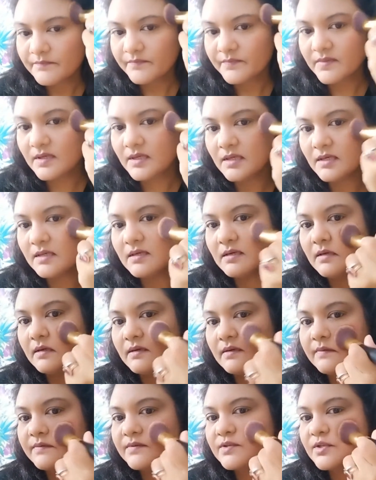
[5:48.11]
in
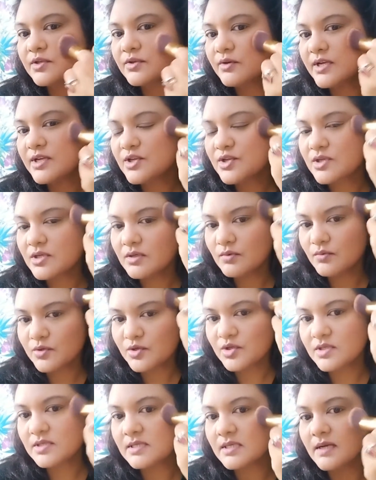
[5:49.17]
a direction which
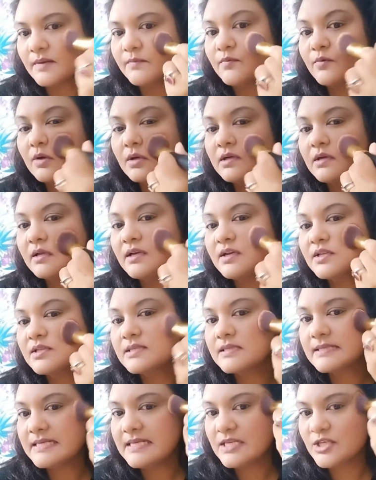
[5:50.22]
is upward, in a
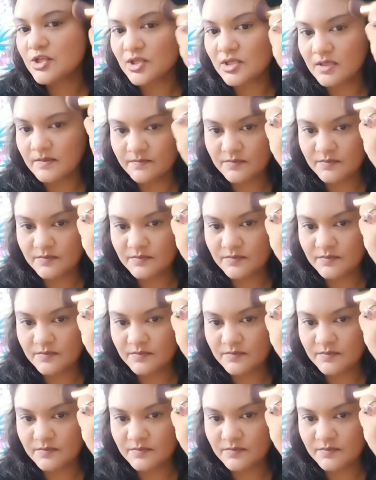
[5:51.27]
C shape.